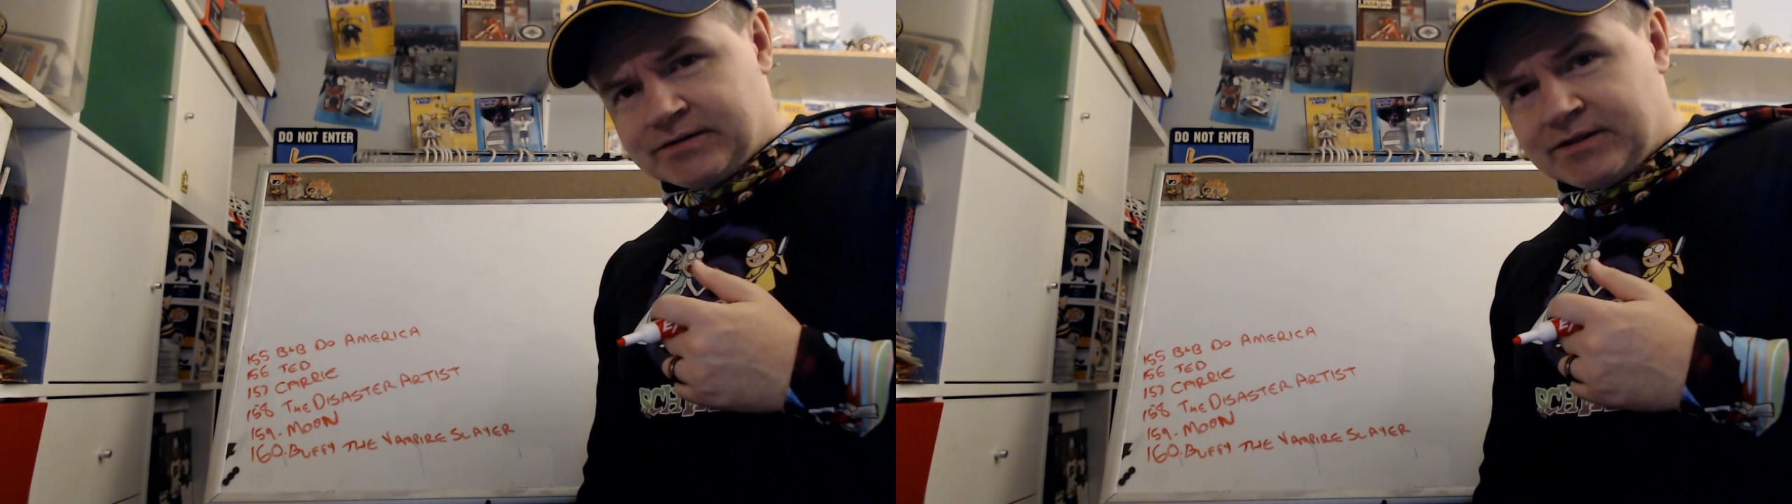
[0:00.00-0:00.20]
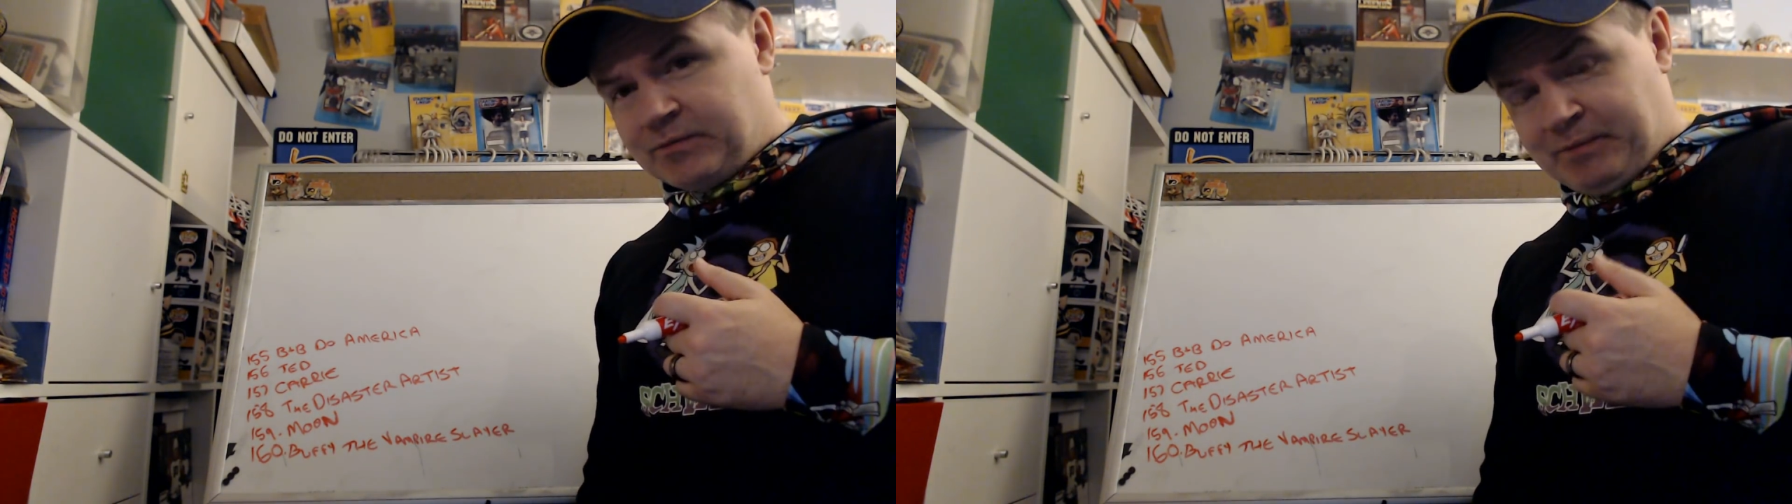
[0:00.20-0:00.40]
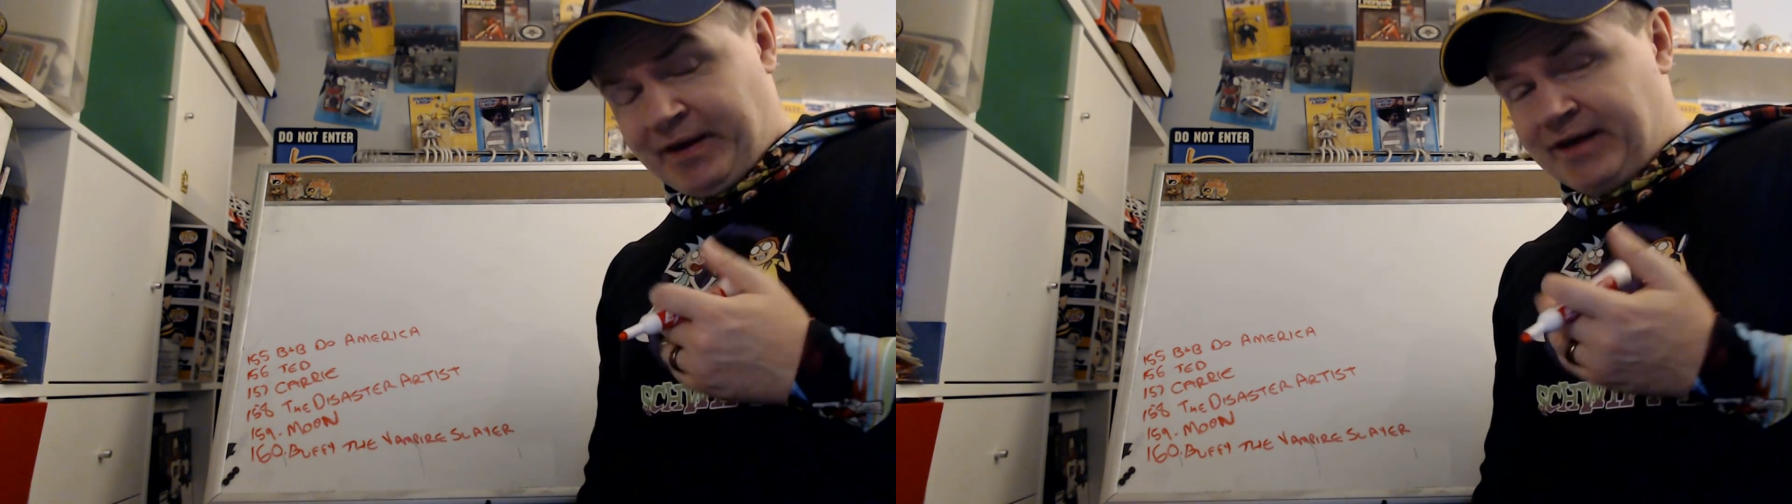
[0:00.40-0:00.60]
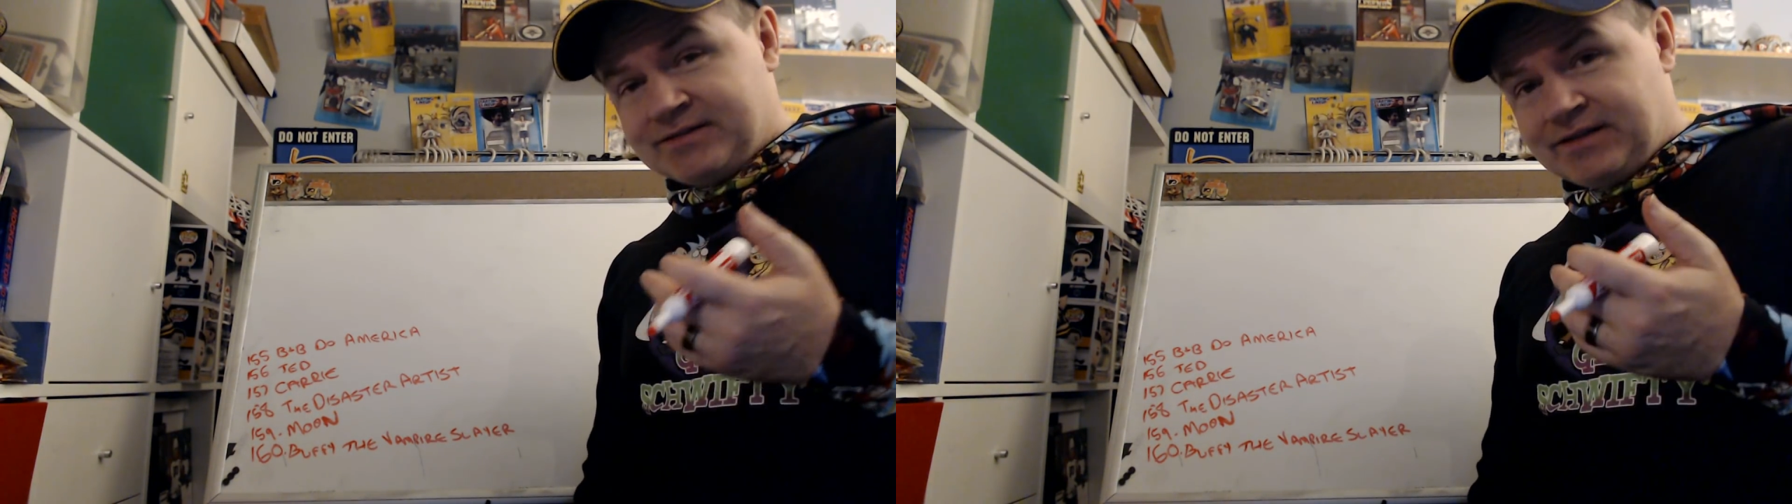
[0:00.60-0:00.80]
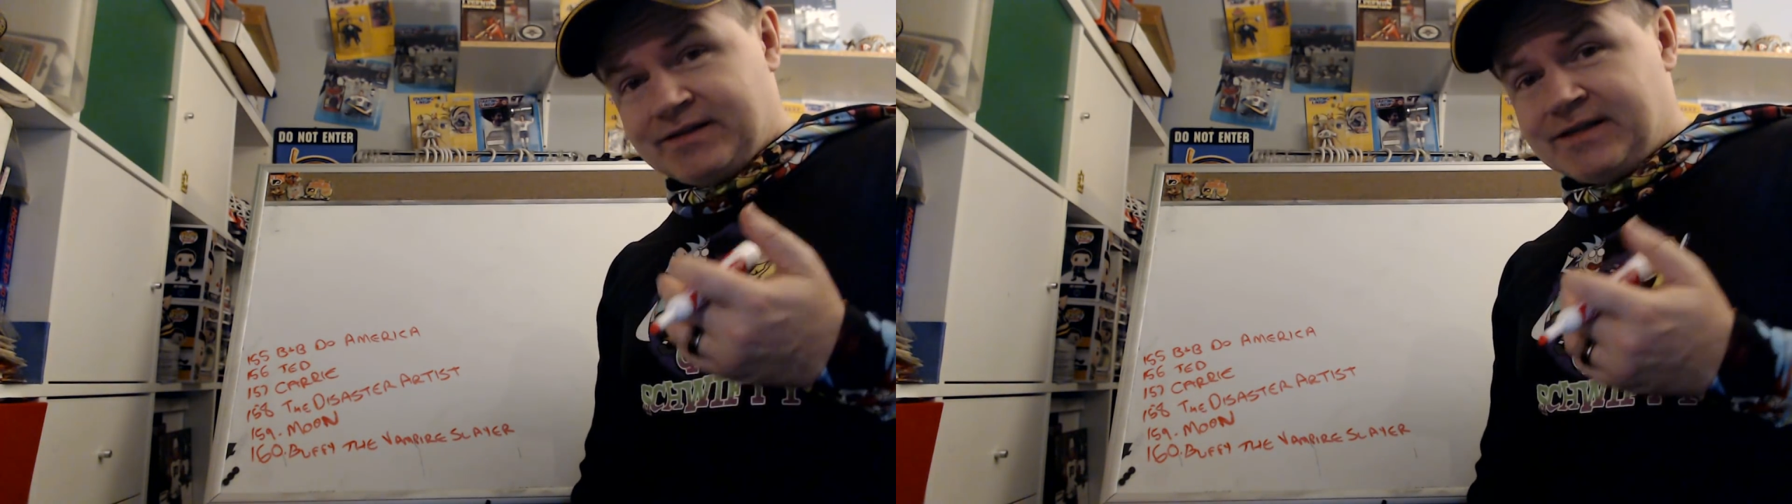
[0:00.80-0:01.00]
and the bands
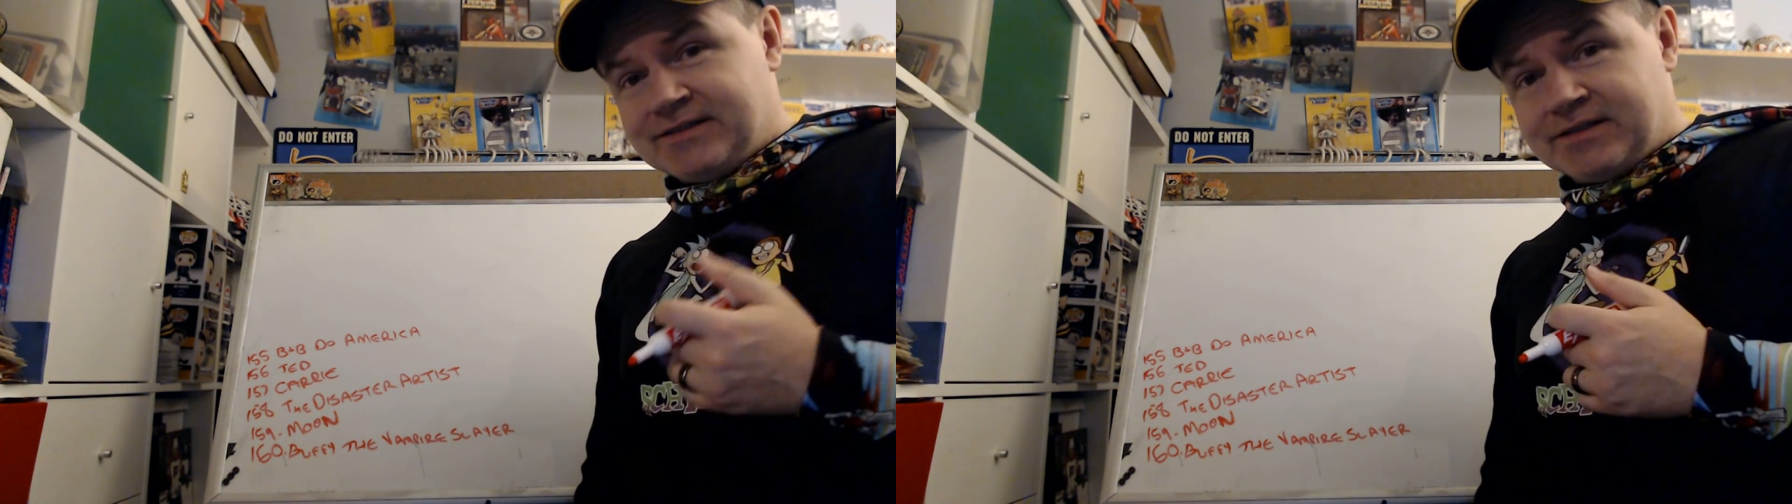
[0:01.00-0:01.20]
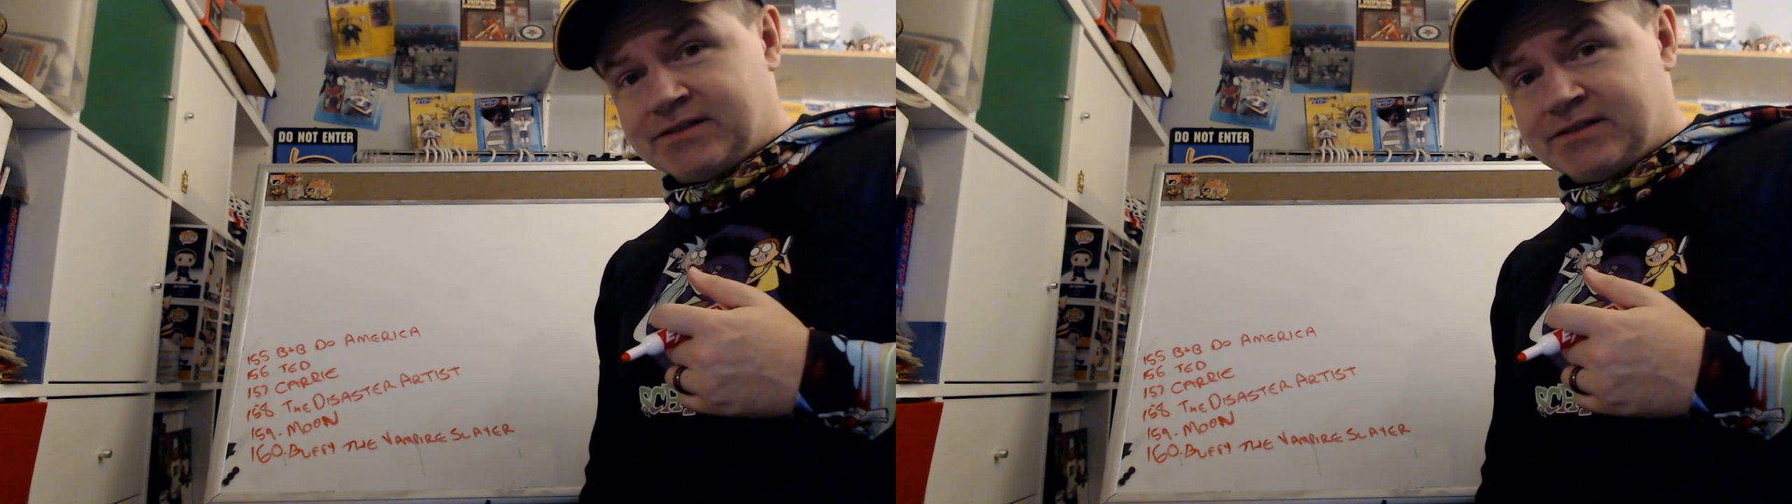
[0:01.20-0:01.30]
that they said